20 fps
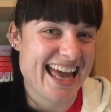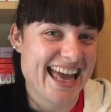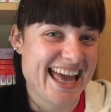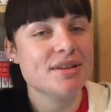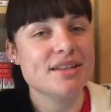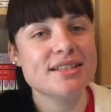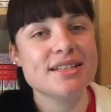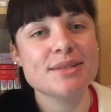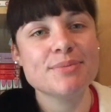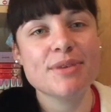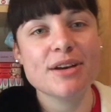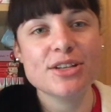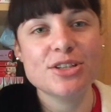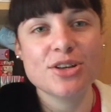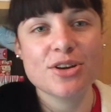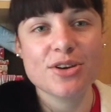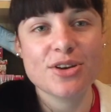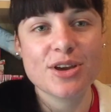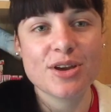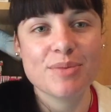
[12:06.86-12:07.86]
But this is by
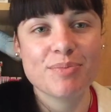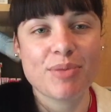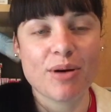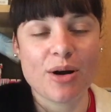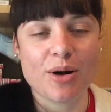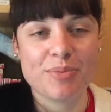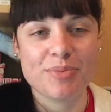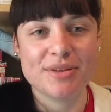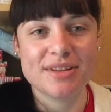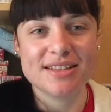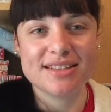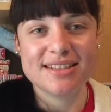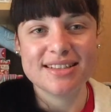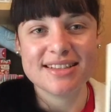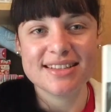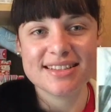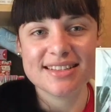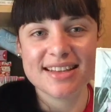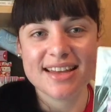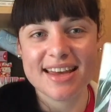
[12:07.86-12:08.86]
Tokyo Pop, and this
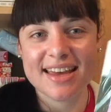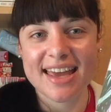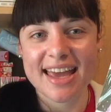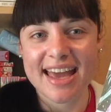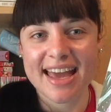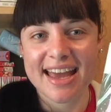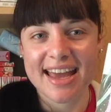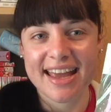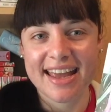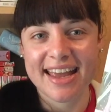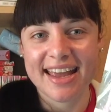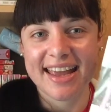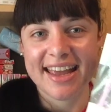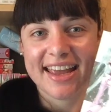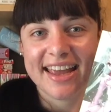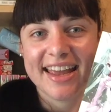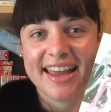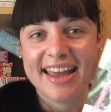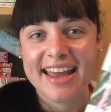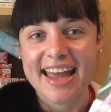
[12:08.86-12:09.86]
is like
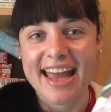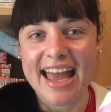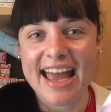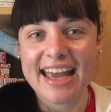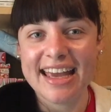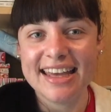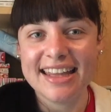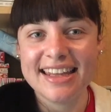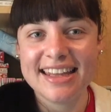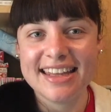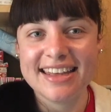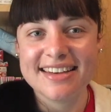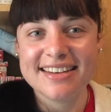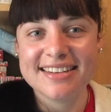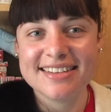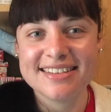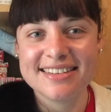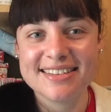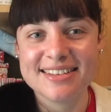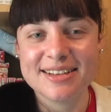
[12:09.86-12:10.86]
a
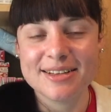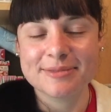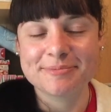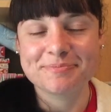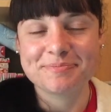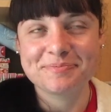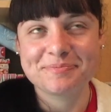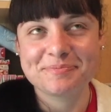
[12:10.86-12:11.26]
alien,